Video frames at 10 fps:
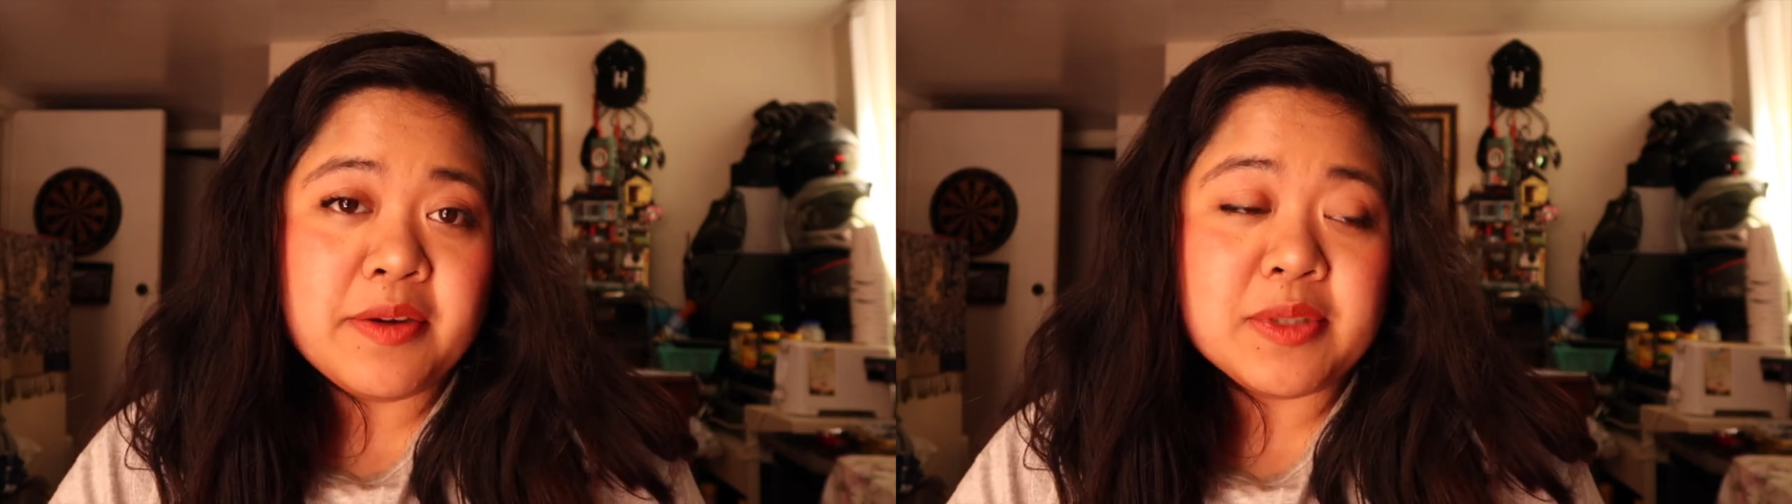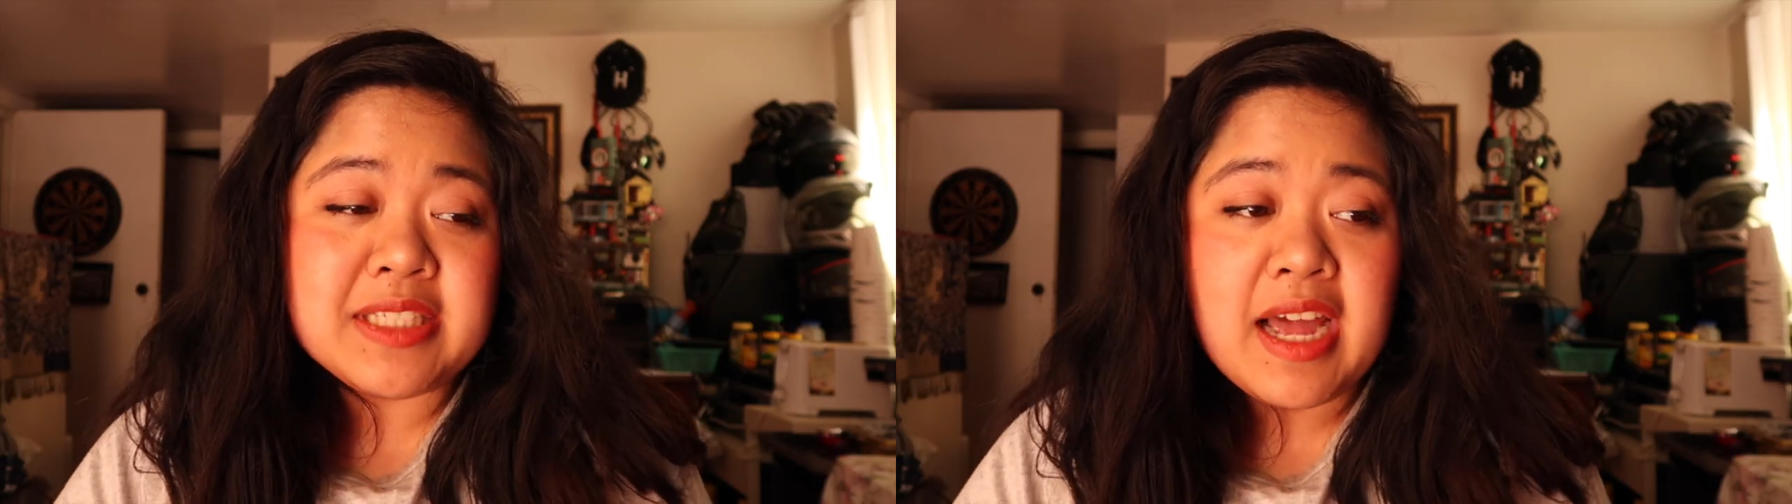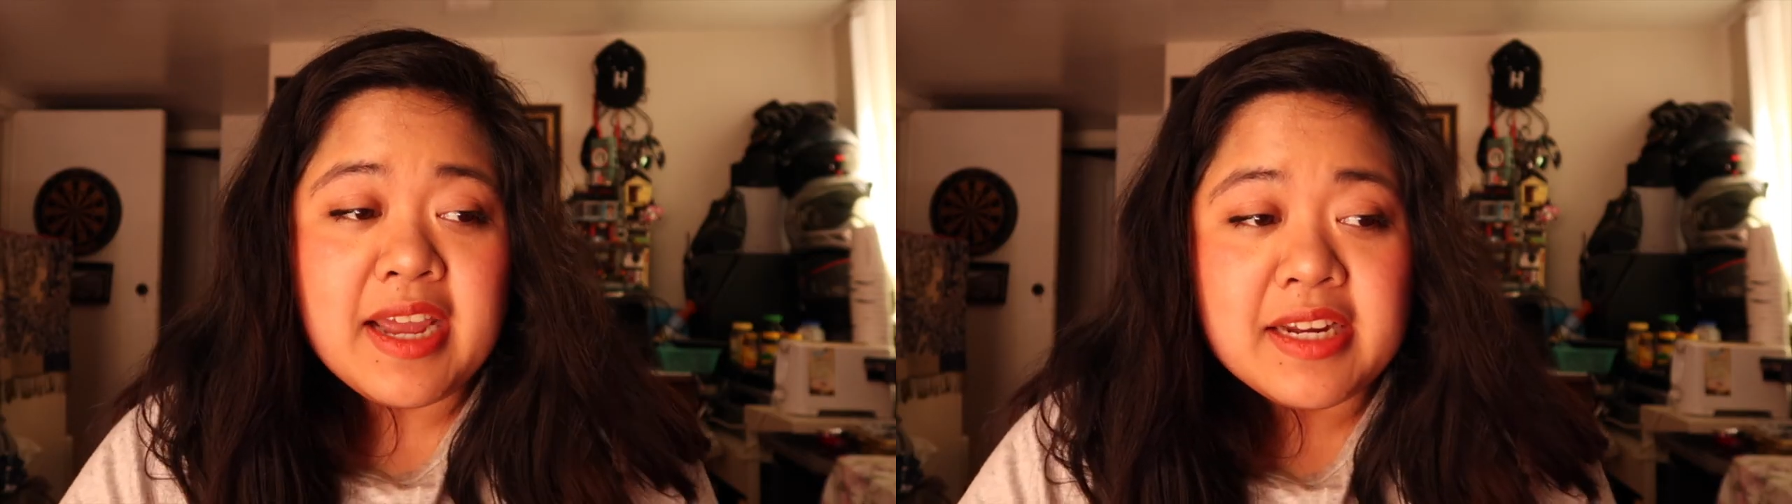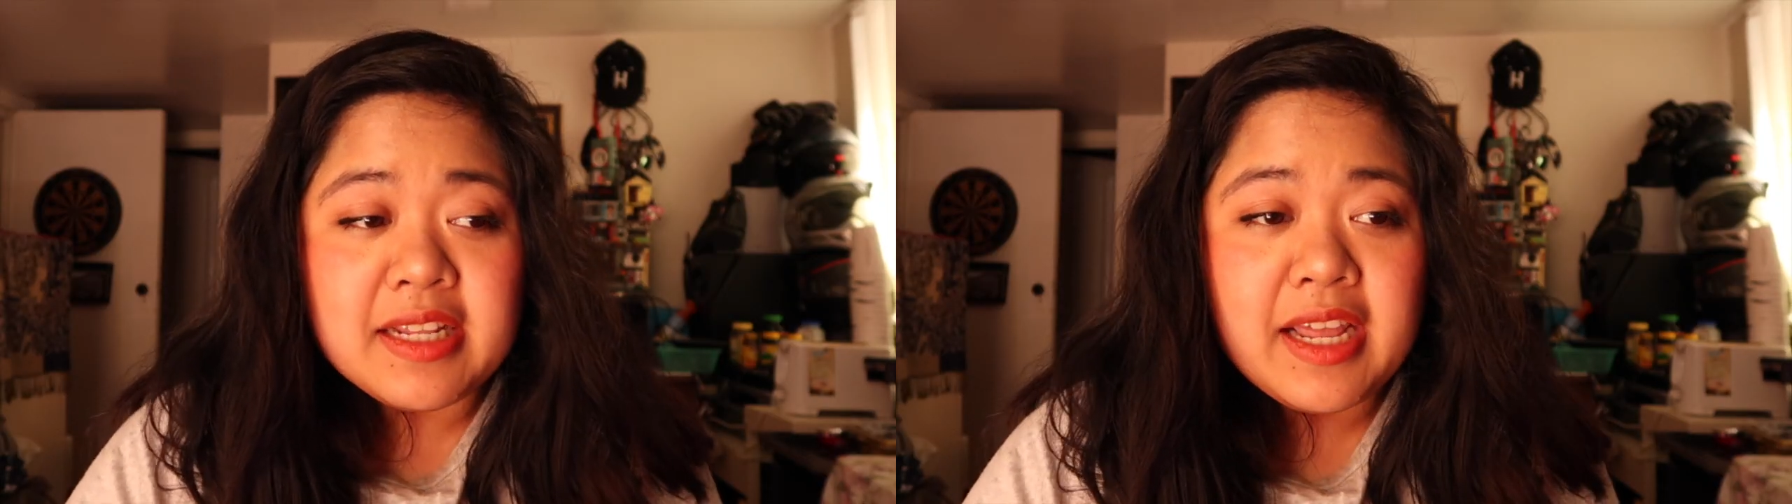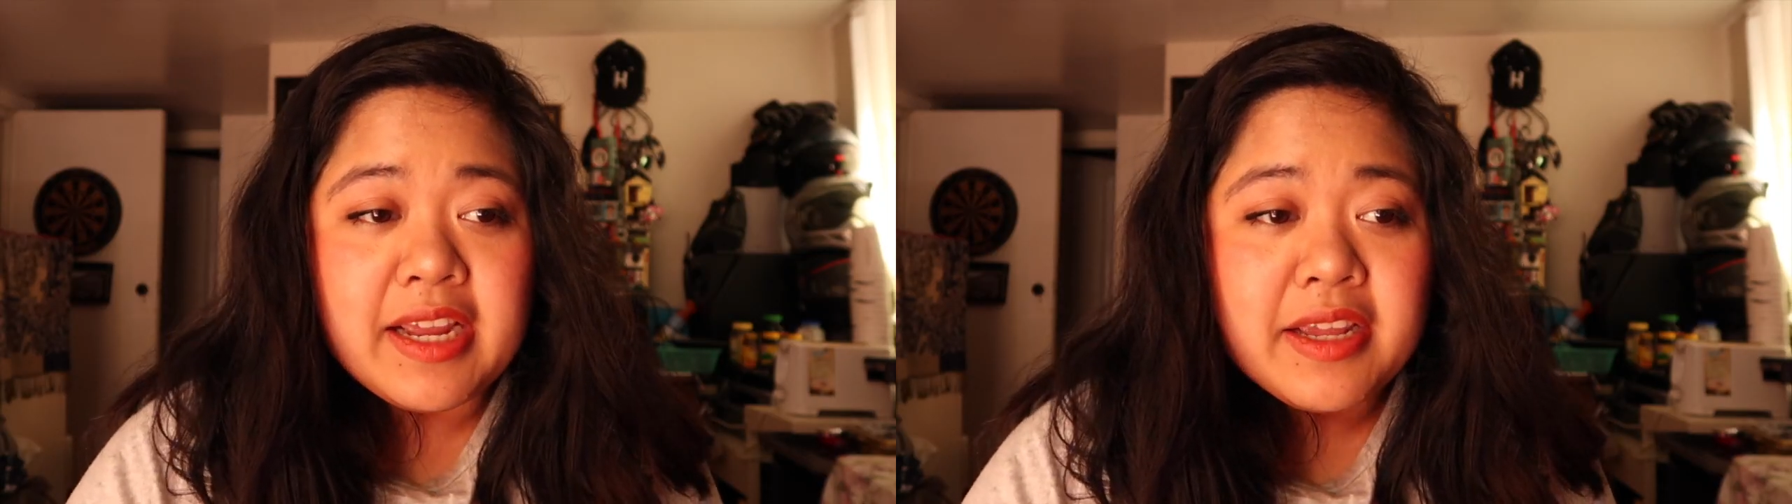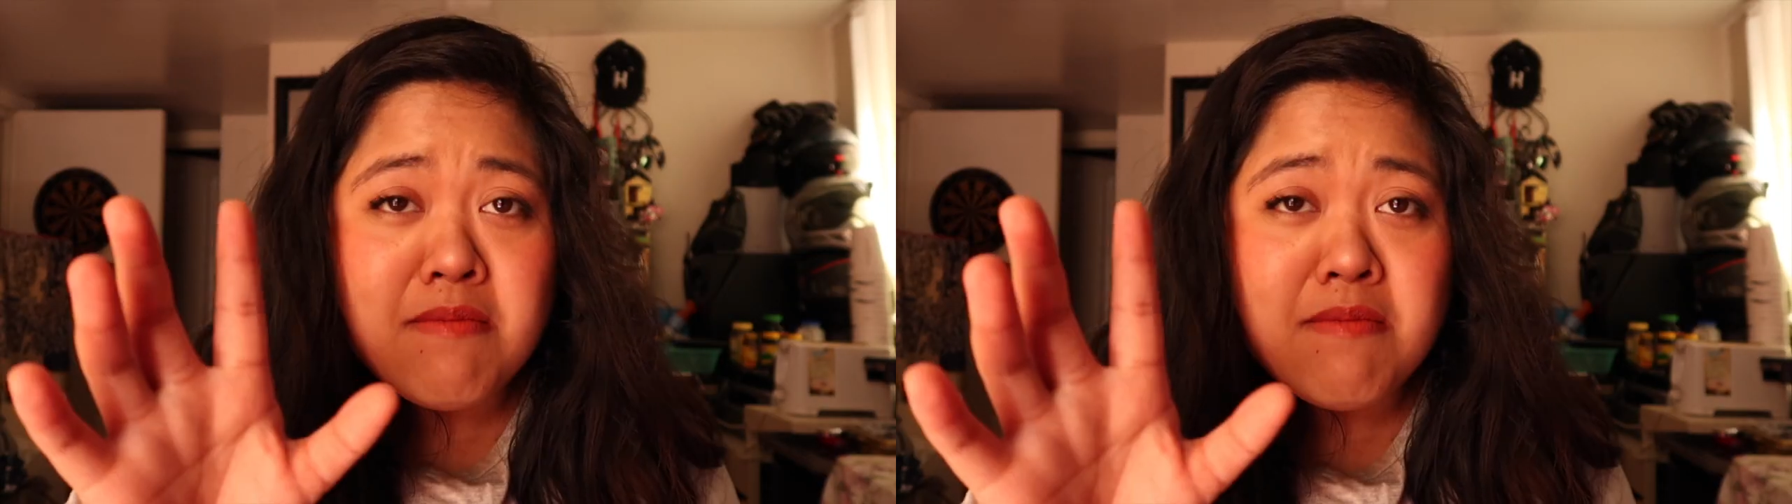it was kind of like,